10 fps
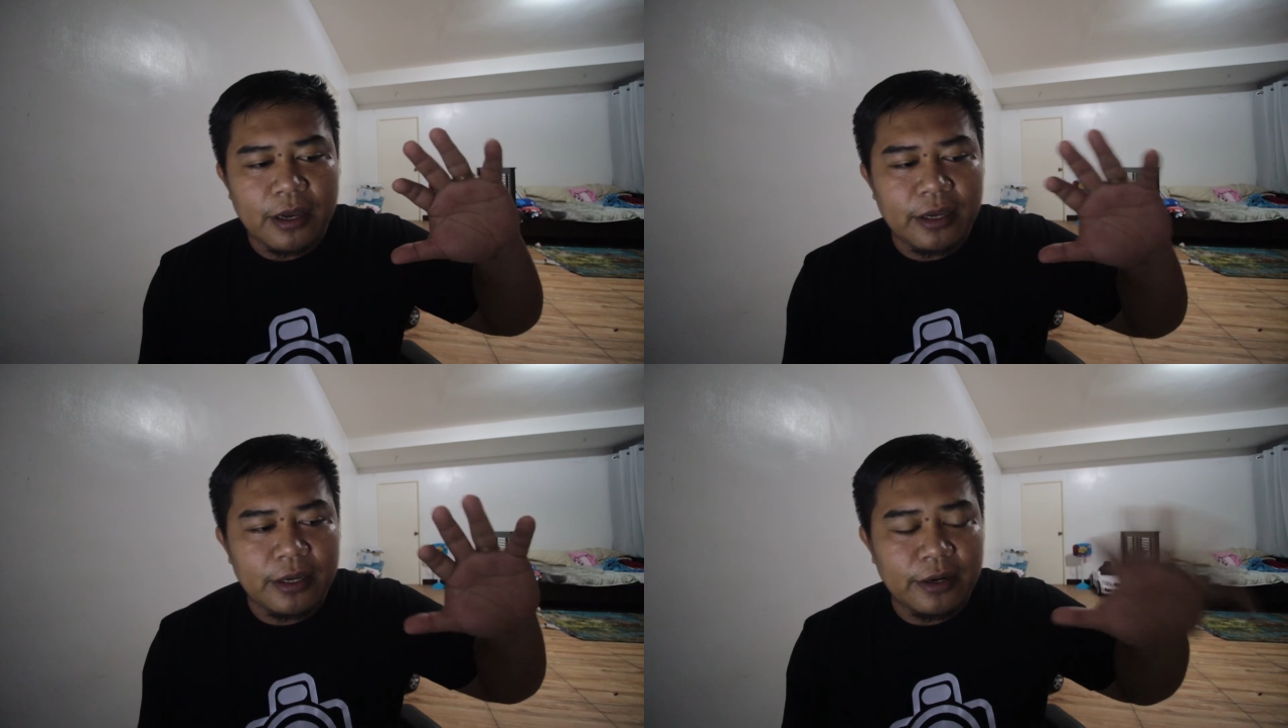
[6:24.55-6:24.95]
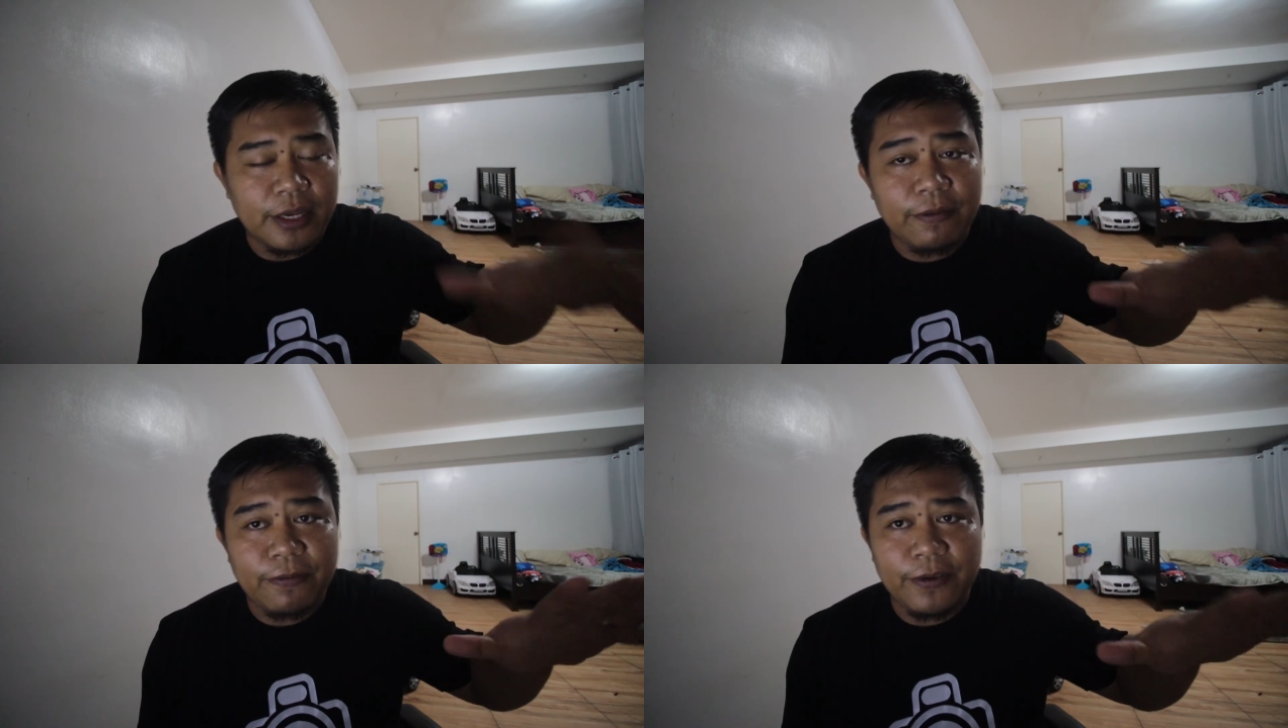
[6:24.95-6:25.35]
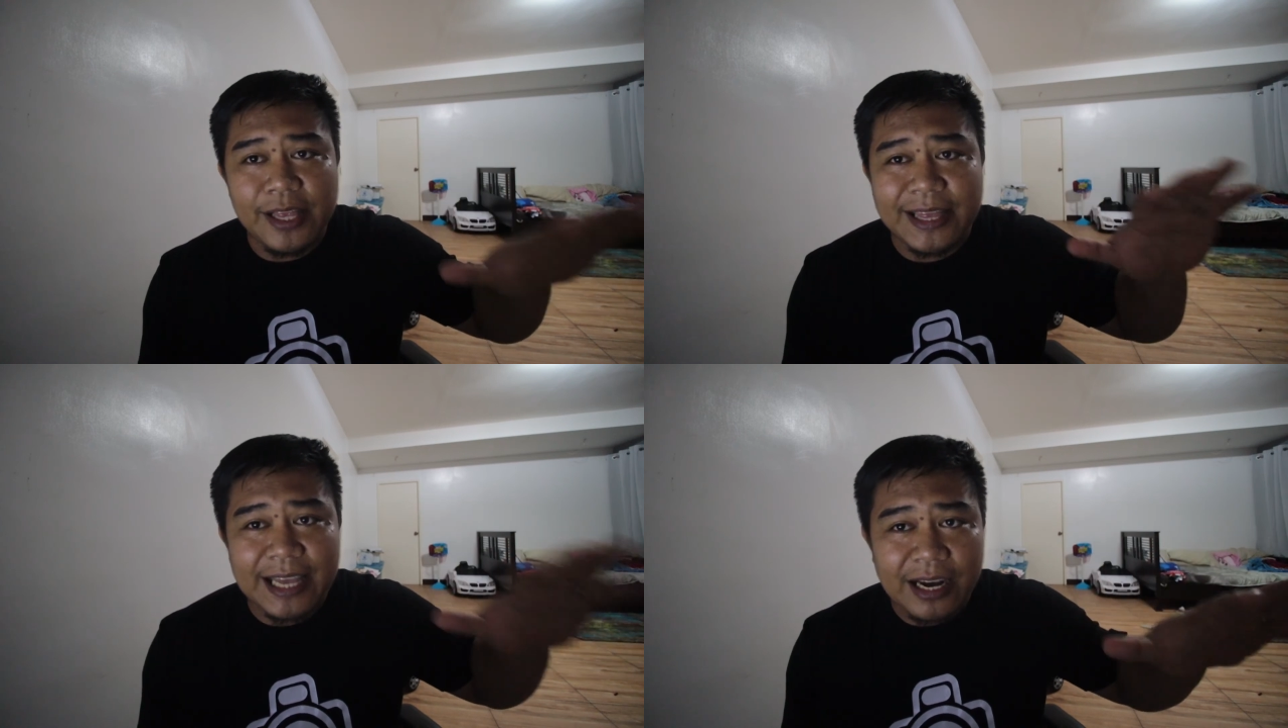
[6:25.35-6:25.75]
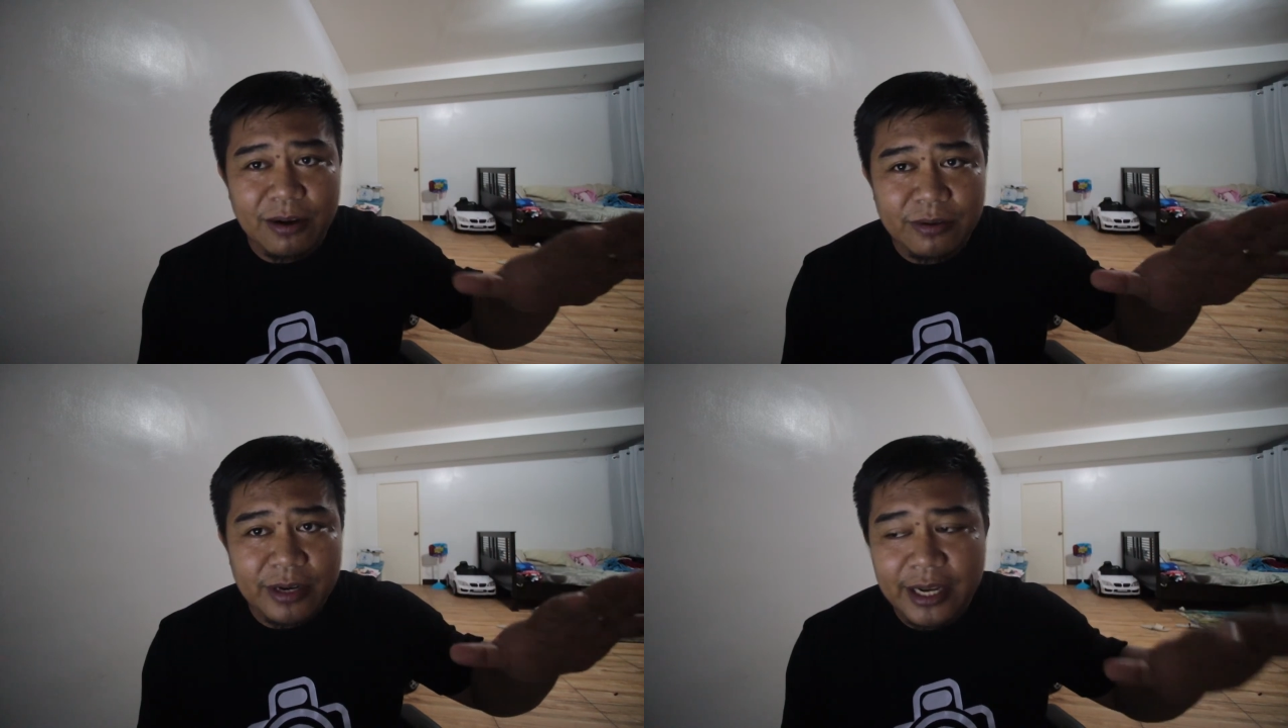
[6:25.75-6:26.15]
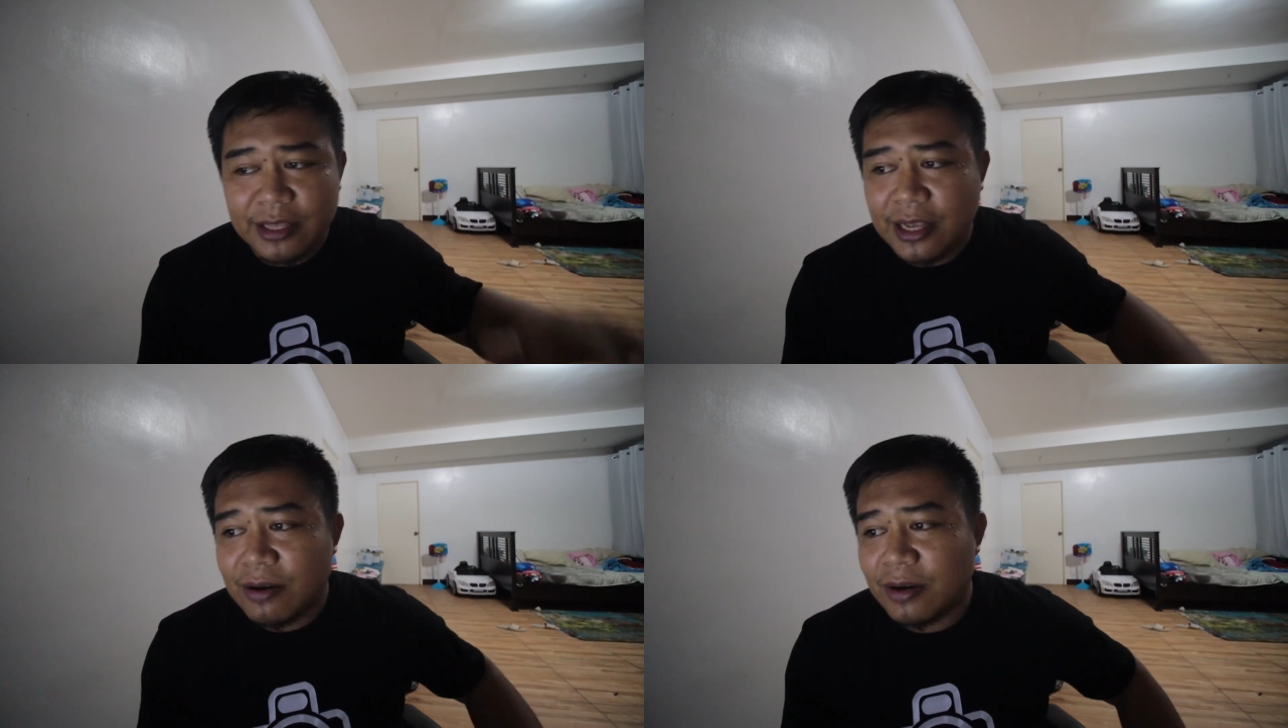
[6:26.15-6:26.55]
really feel down
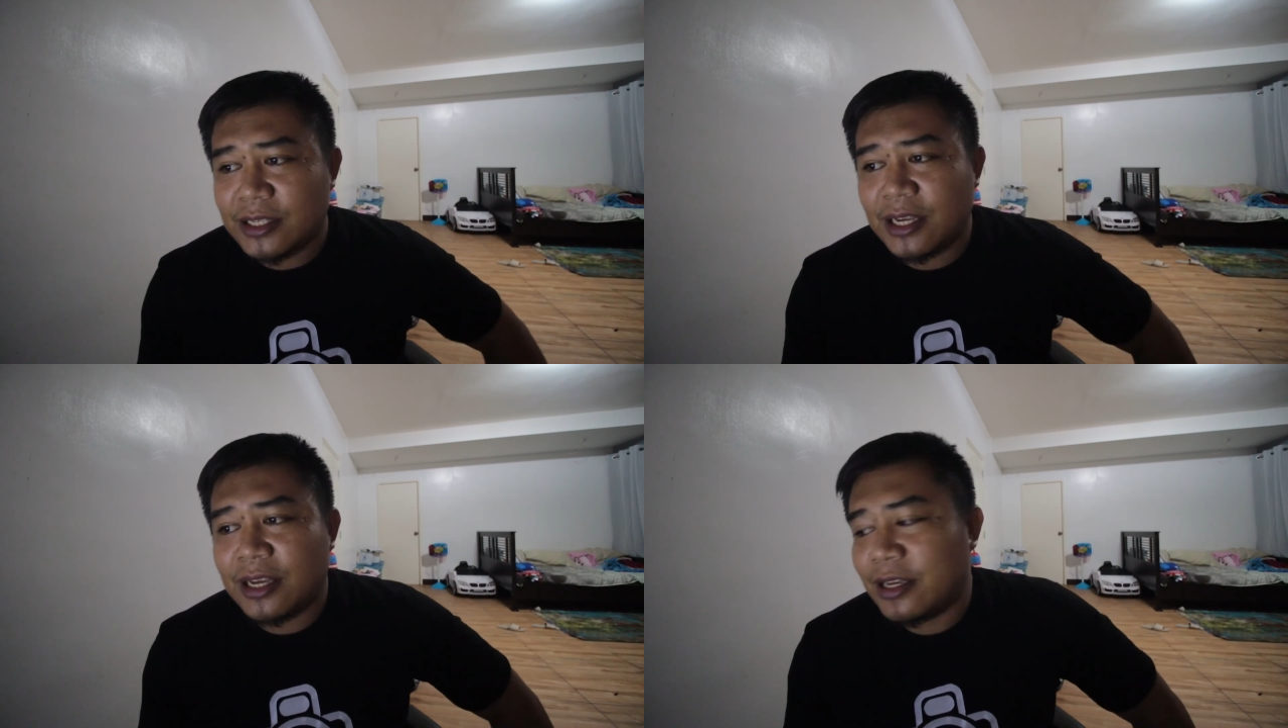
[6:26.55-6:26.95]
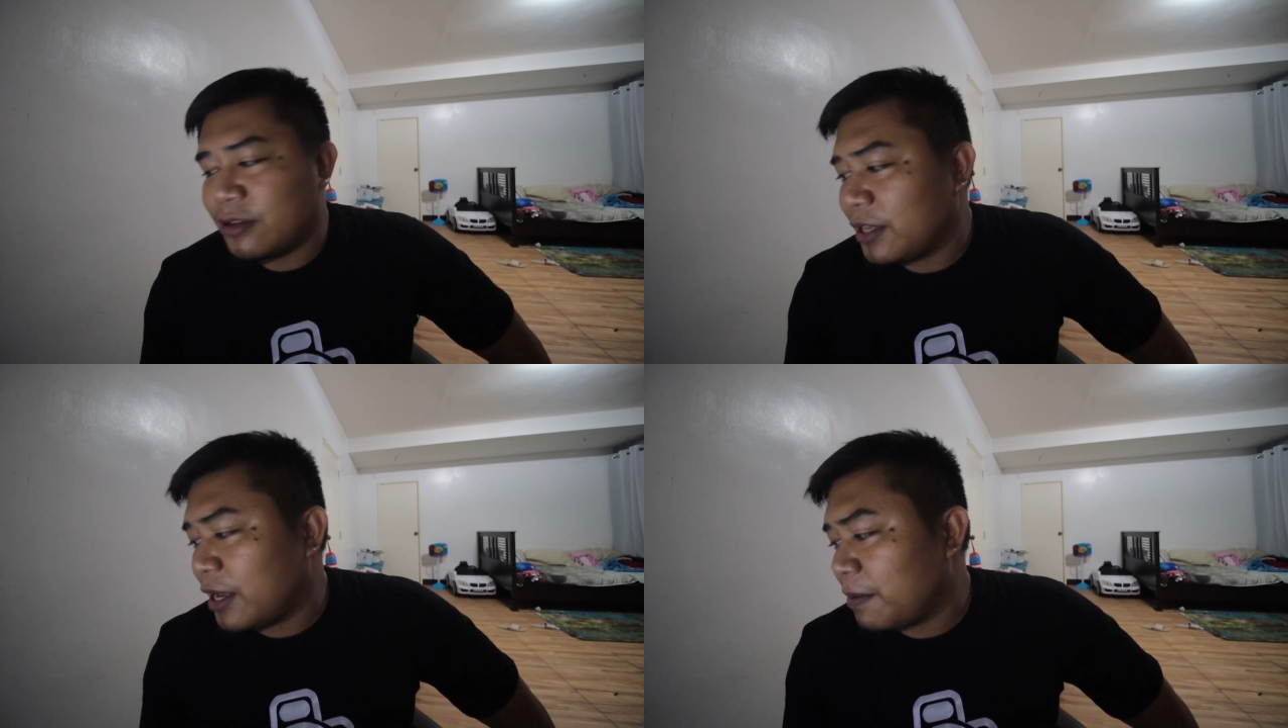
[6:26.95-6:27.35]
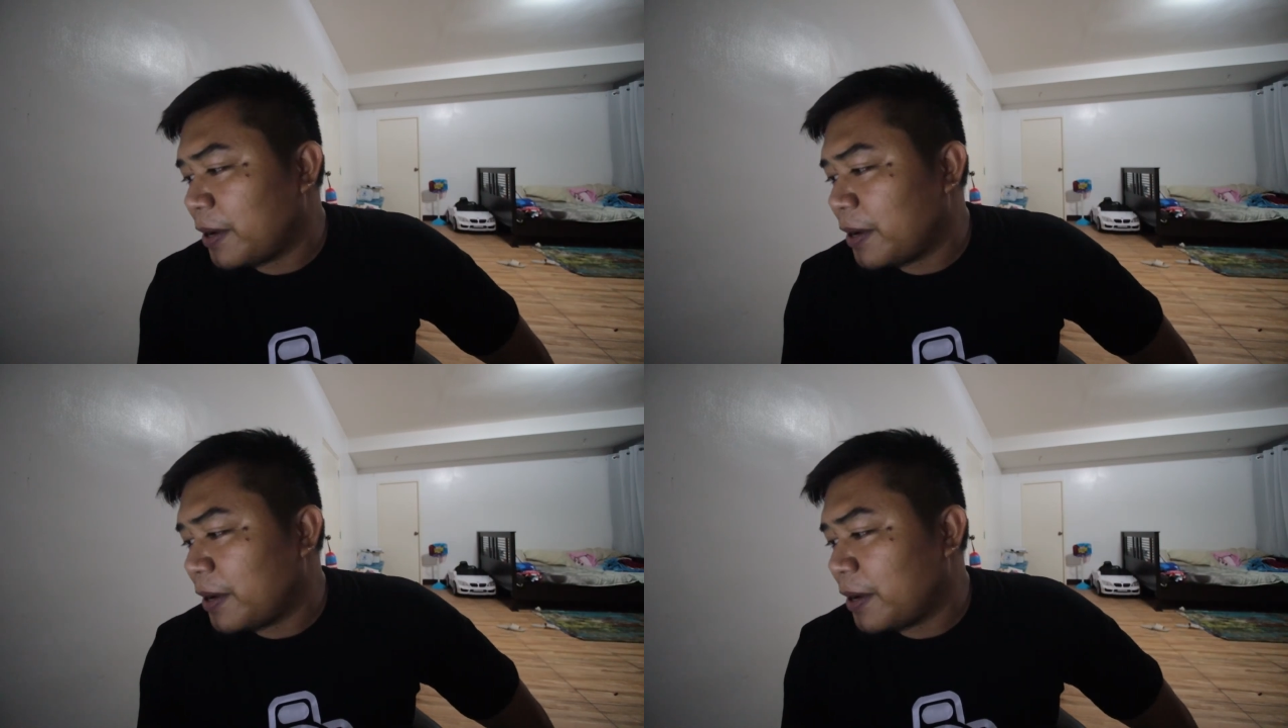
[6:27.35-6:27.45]
right now kasi yun nga,